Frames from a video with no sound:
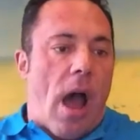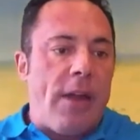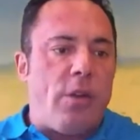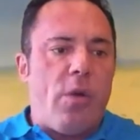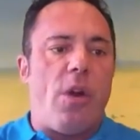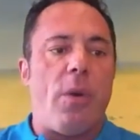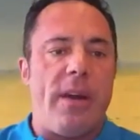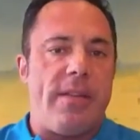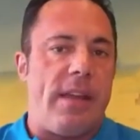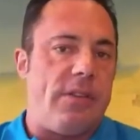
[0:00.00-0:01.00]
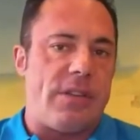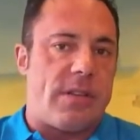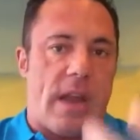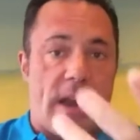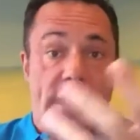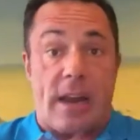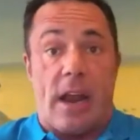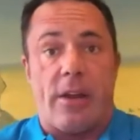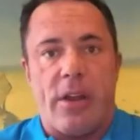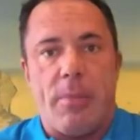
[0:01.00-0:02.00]
I don't know anything, and again,
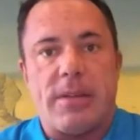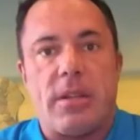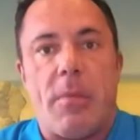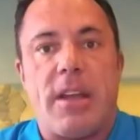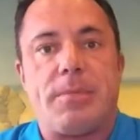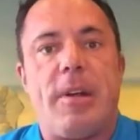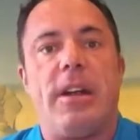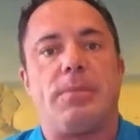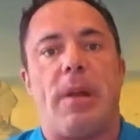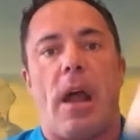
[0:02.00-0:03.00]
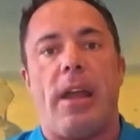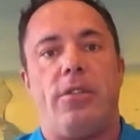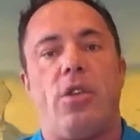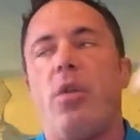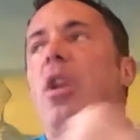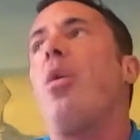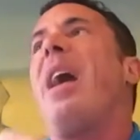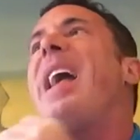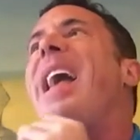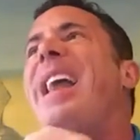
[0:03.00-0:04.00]
I can only based on my experience, but I don't
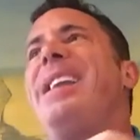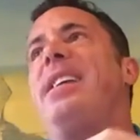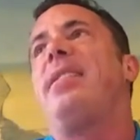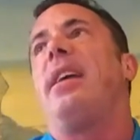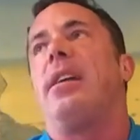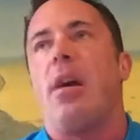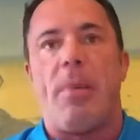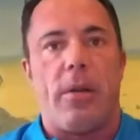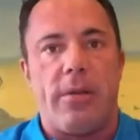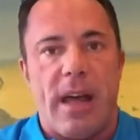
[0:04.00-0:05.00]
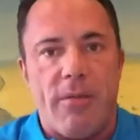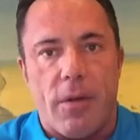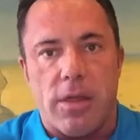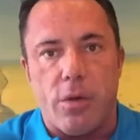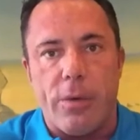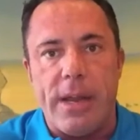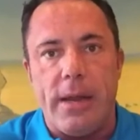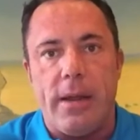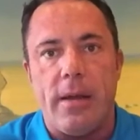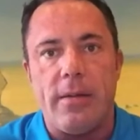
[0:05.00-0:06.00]
know anything about level
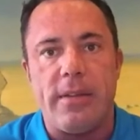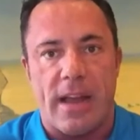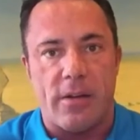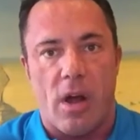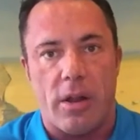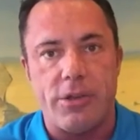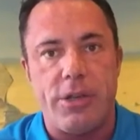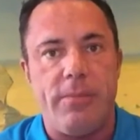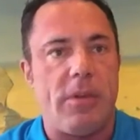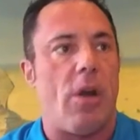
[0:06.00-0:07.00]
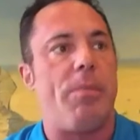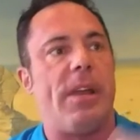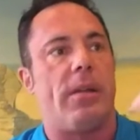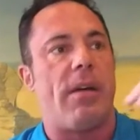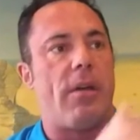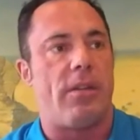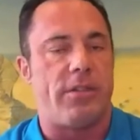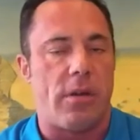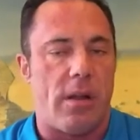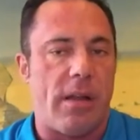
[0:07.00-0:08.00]
3 technology, being
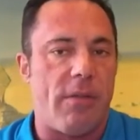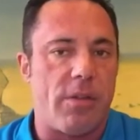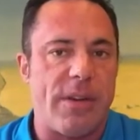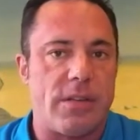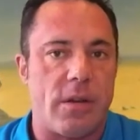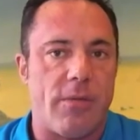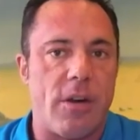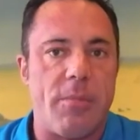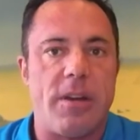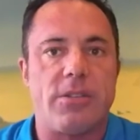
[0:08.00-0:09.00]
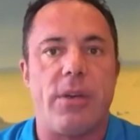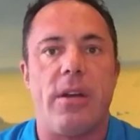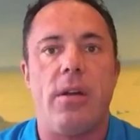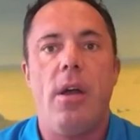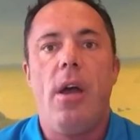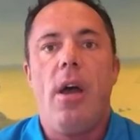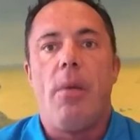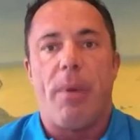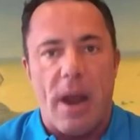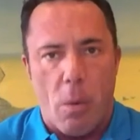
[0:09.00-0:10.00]
a level 3 server administrator,
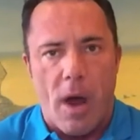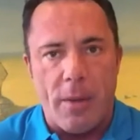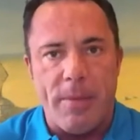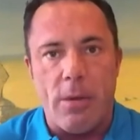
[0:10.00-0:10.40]
but I want to